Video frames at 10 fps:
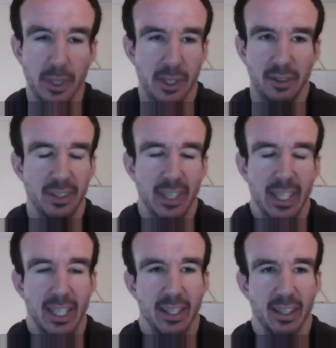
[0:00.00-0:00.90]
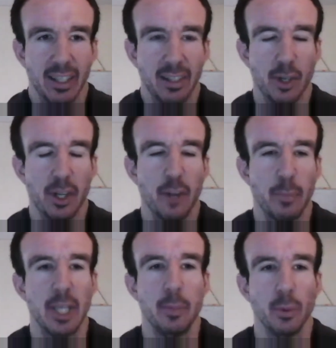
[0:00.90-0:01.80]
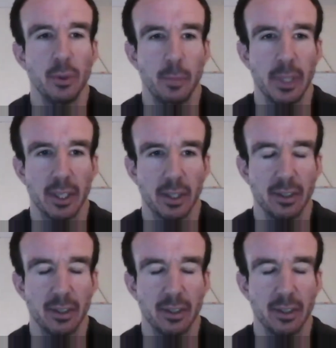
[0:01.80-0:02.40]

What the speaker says: because there's not enough people to be a good